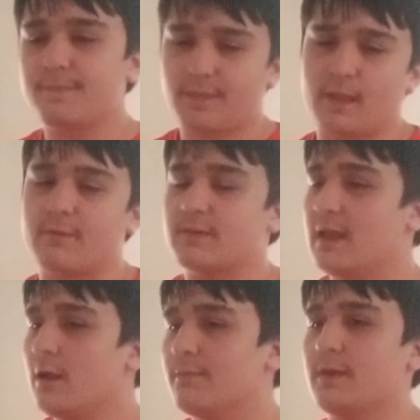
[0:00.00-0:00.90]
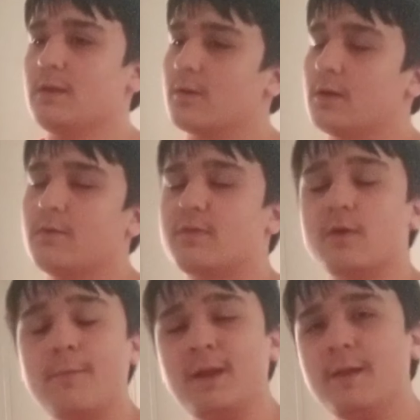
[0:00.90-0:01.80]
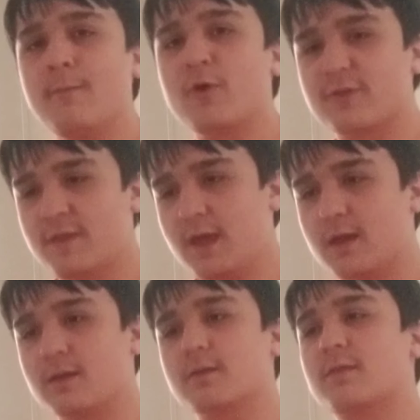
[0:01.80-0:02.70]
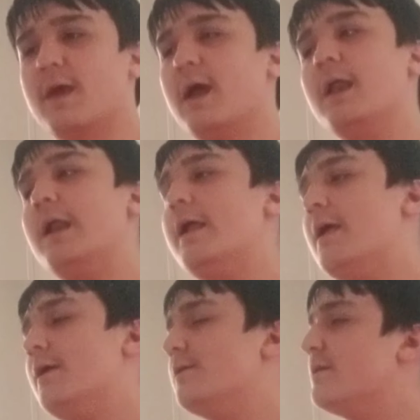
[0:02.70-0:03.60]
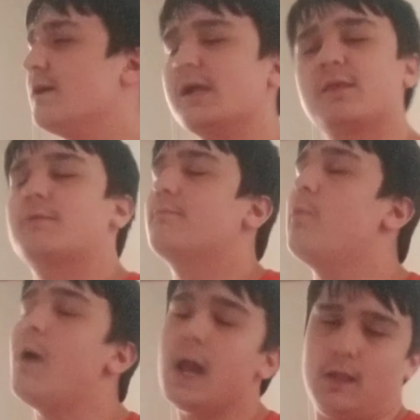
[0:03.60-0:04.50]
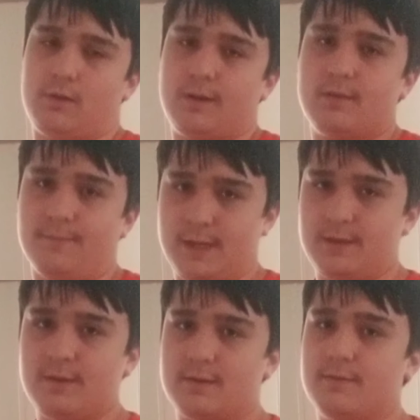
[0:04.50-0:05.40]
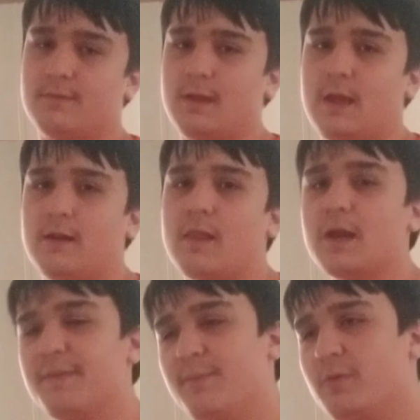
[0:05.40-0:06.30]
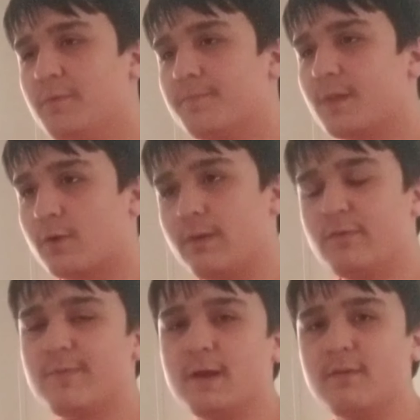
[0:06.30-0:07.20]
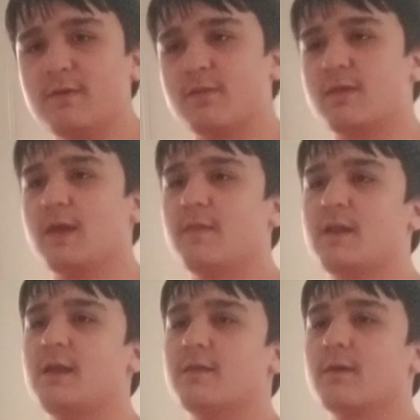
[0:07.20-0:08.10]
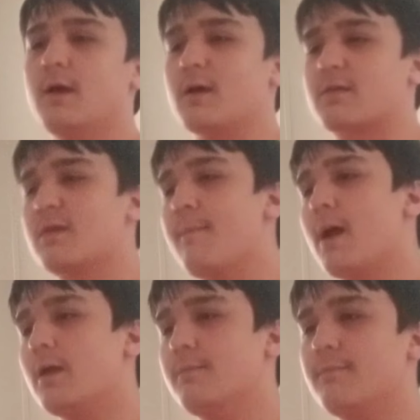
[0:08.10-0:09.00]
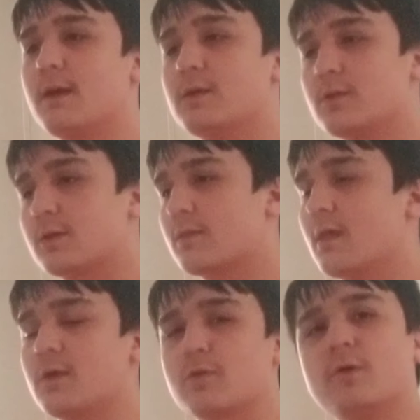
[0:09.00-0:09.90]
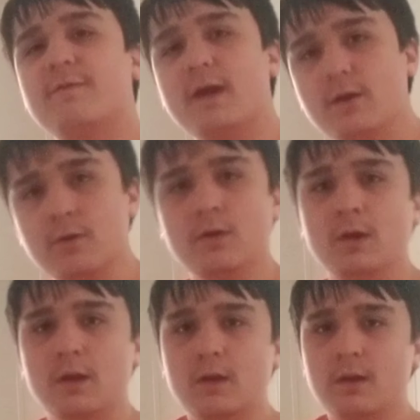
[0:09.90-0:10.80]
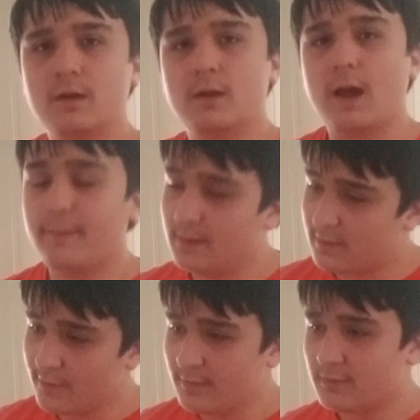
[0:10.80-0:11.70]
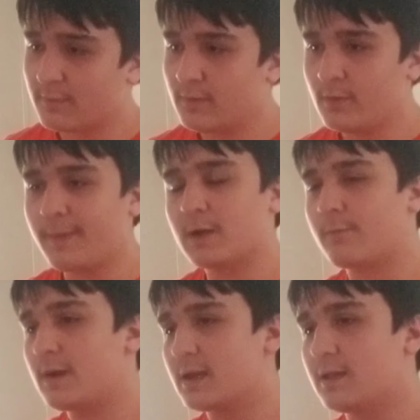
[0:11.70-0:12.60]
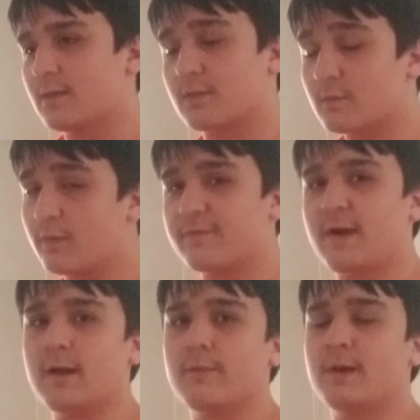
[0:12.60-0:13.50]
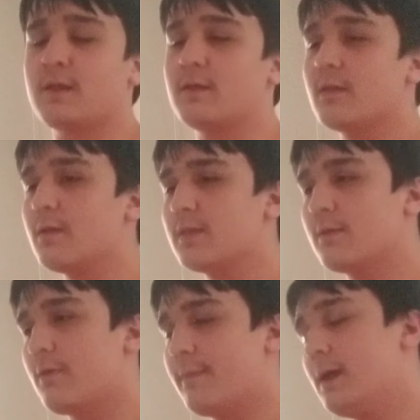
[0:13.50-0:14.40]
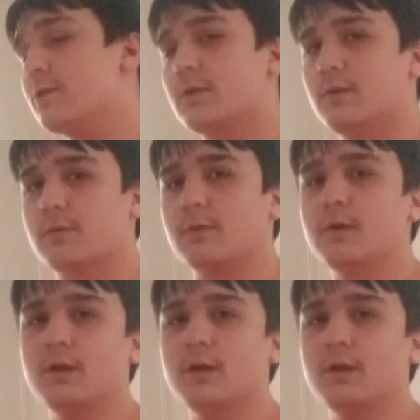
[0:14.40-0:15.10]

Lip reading: Like with down B, you can do so many more things that it's wild to me. And a lot of people agree with me on this in saying that he's a semi-magic slash sword fighter. I mean, through and through, no matter what, he's a sword fighter, but he's also a magic user.